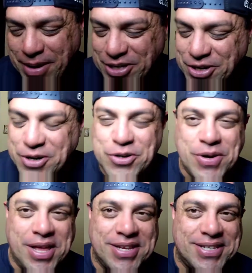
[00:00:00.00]
Make sure you
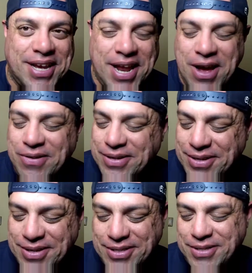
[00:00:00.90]
try this thing out.
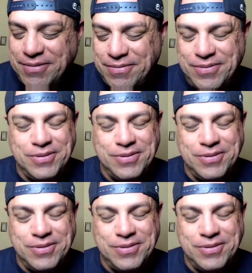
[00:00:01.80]
It's